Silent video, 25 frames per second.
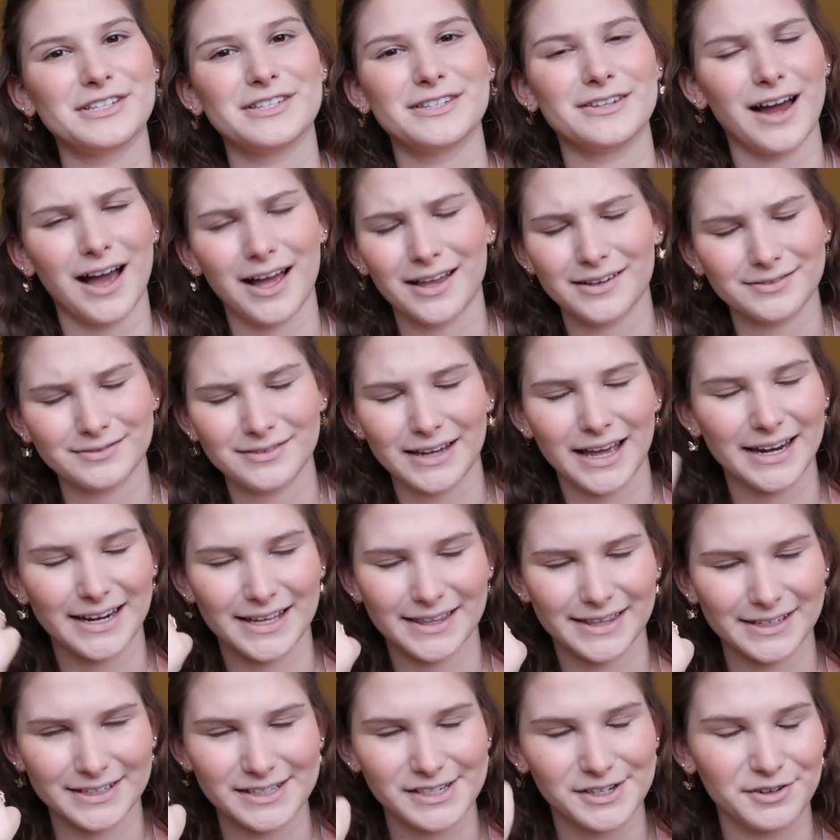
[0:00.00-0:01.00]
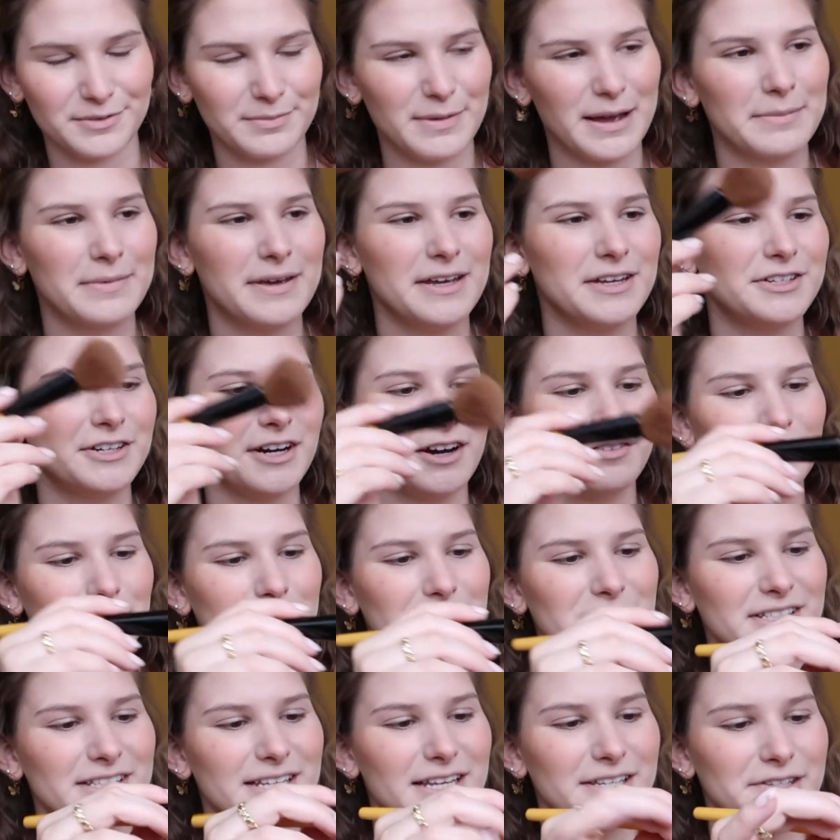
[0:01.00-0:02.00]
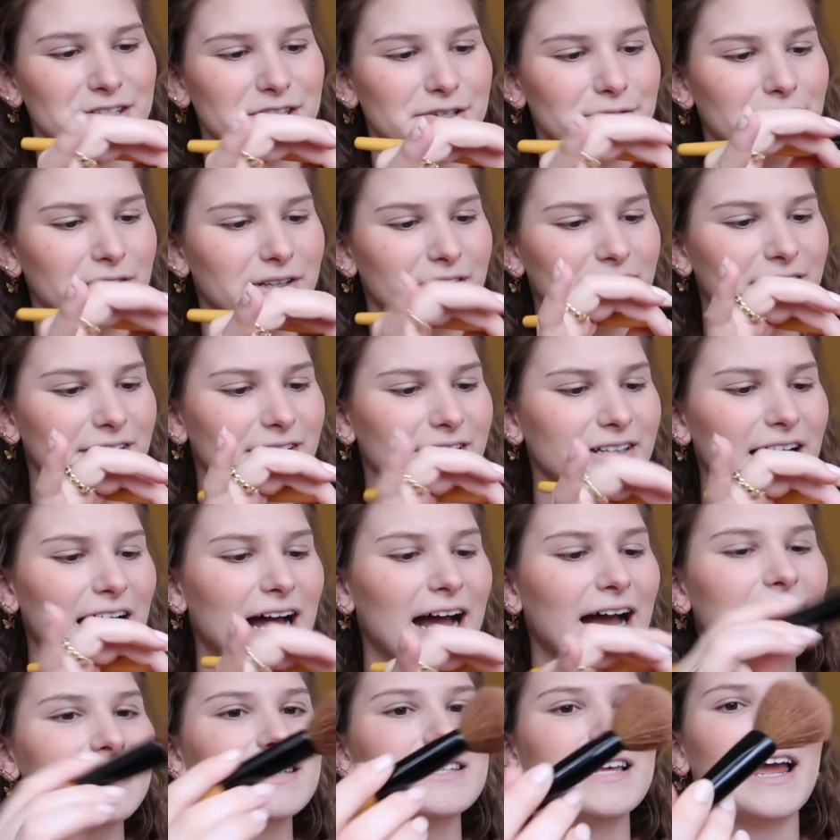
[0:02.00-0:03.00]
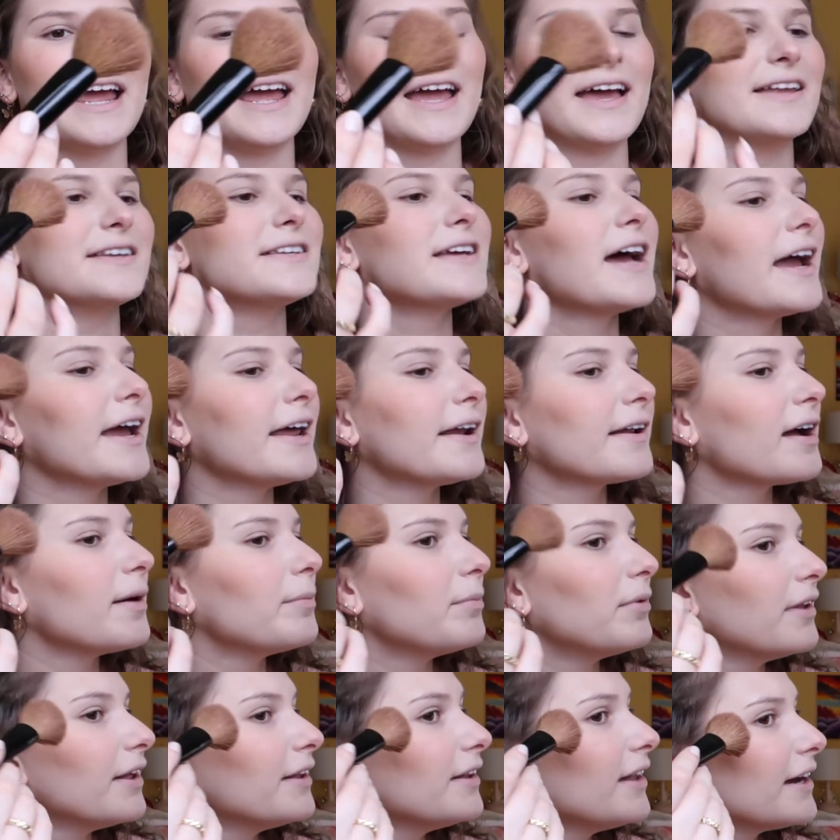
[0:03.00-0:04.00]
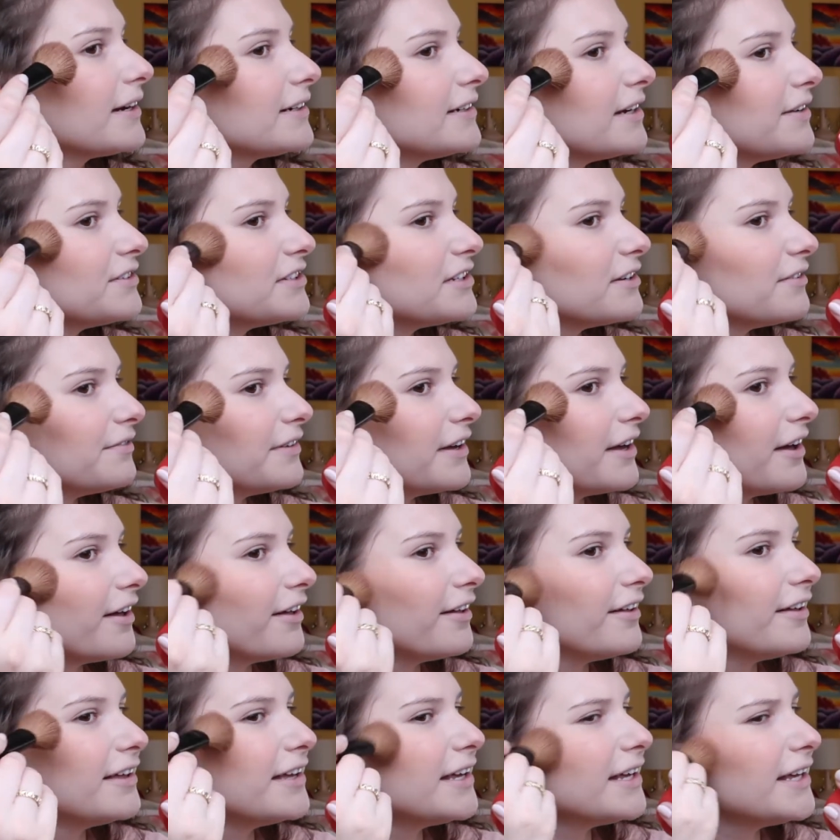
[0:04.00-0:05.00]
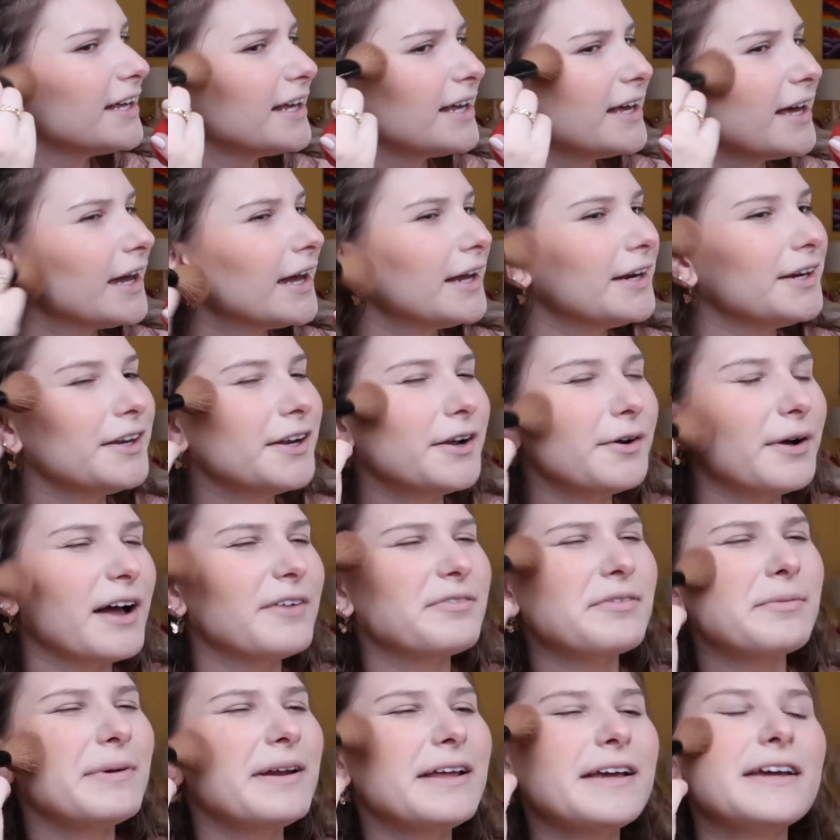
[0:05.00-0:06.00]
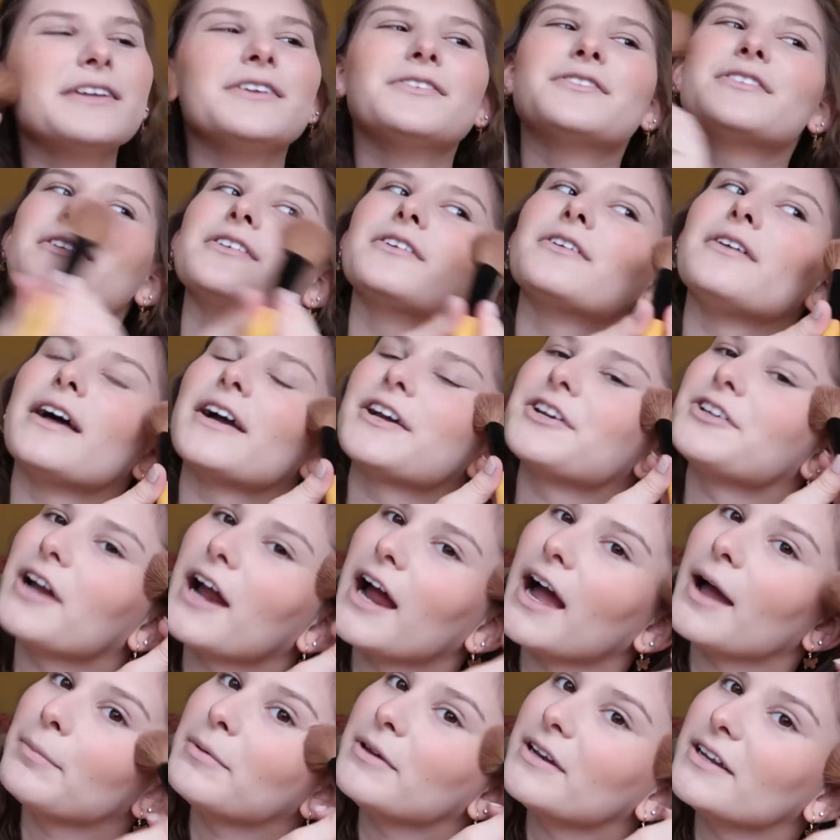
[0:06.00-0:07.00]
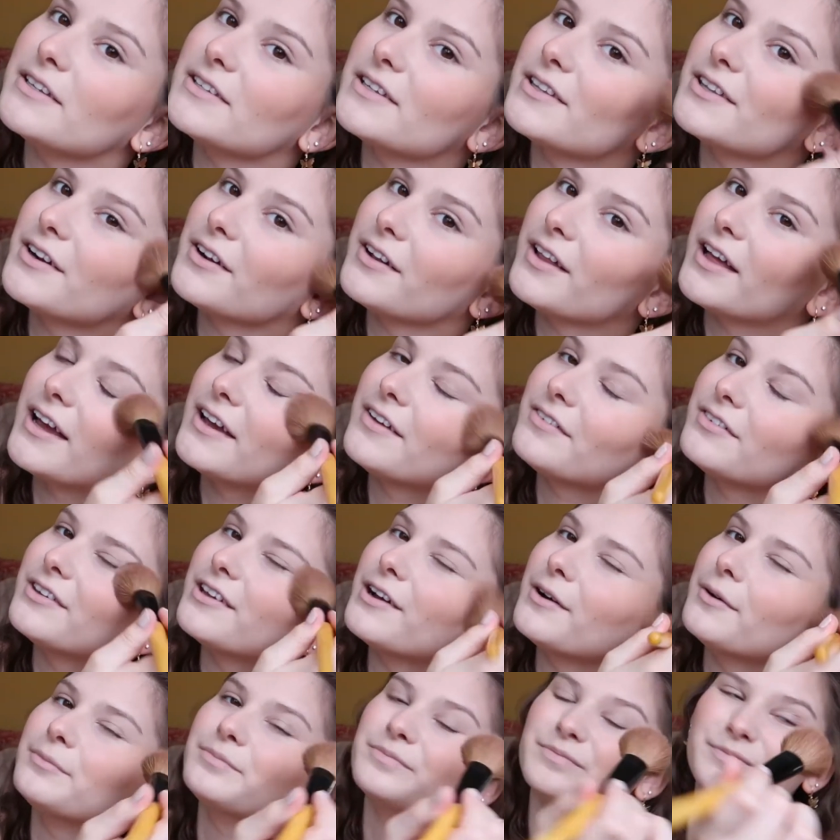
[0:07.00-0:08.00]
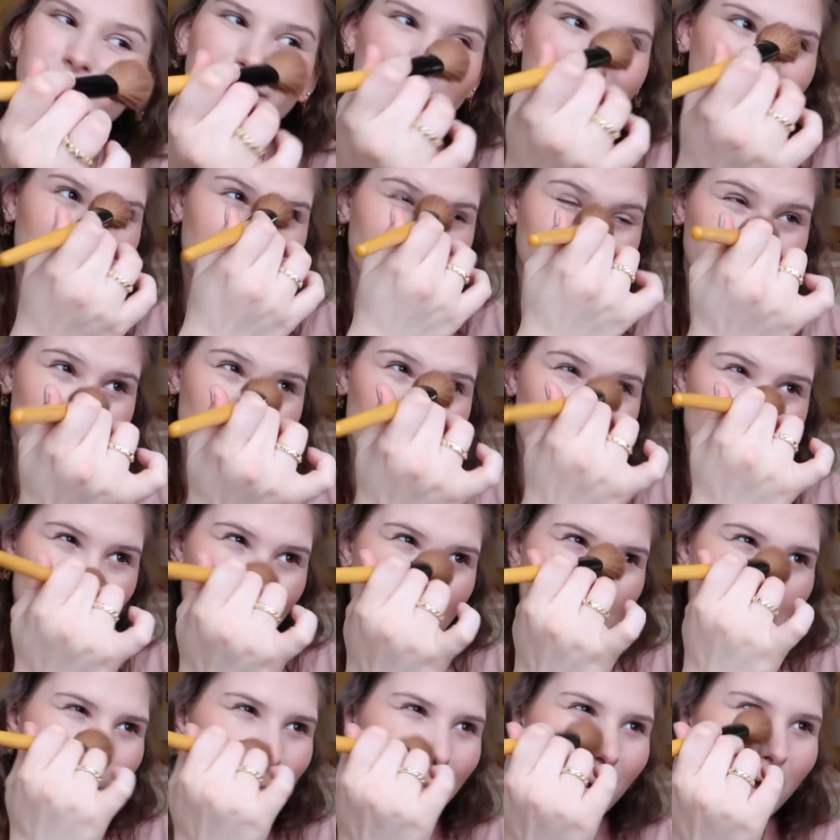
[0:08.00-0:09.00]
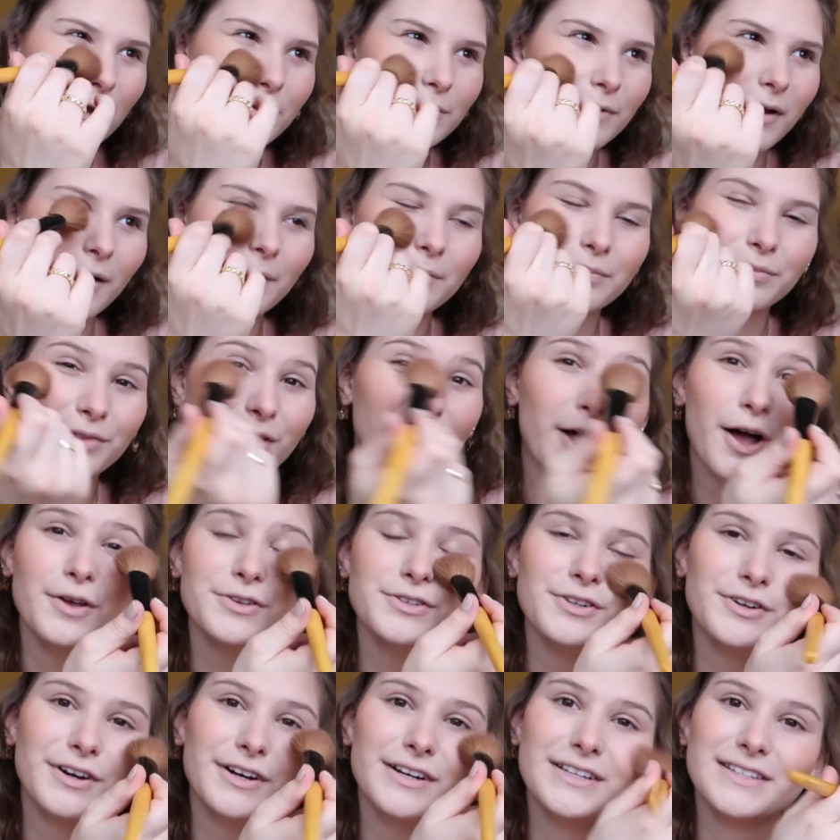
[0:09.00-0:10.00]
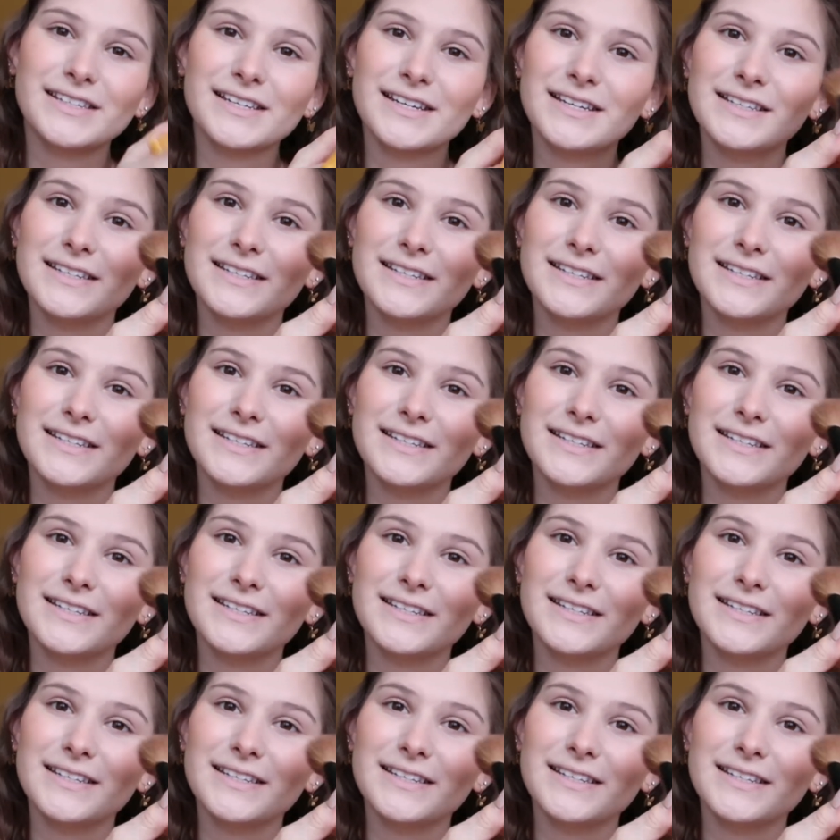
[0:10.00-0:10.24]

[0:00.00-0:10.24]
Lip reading: is not anything to do with my major. Everyone just says it's a really good class, and I had a couple electives to fill, and you know, everybody can use a little extra happiness in their life, so might as well. Also heard it's an